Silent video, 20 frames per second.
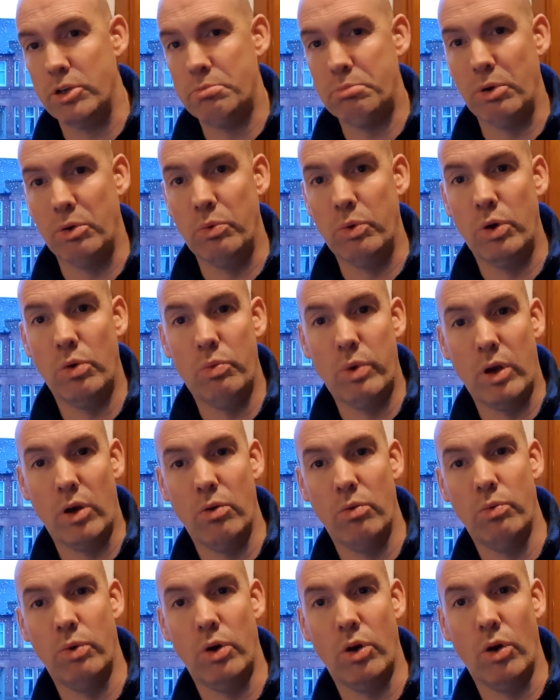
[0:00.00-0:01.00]
But
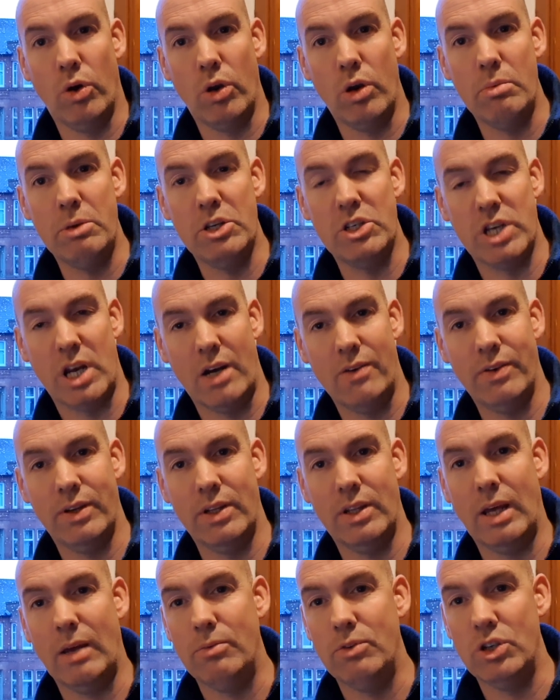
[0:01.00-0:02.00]
we're not going to be serving them,